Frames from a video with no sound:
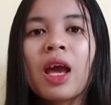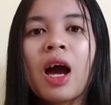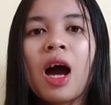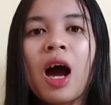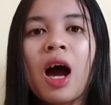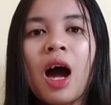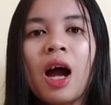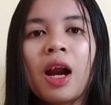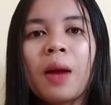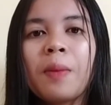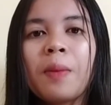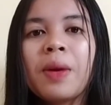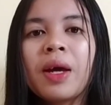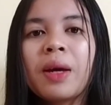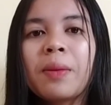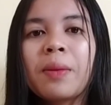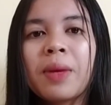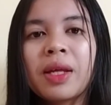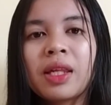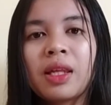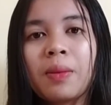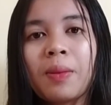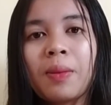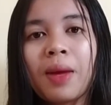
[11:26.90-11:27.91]
Arabic
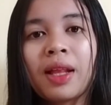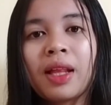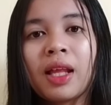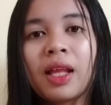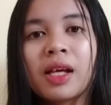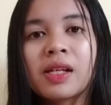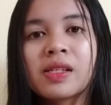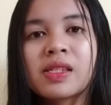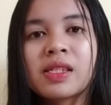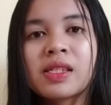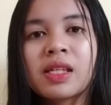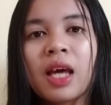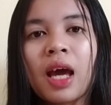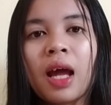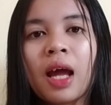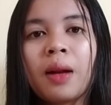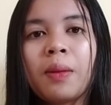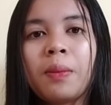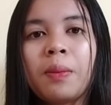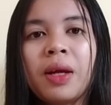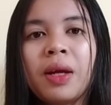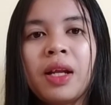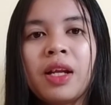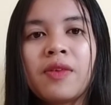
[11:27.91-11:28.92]
mathematics can
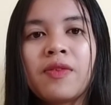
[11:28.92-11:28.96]
be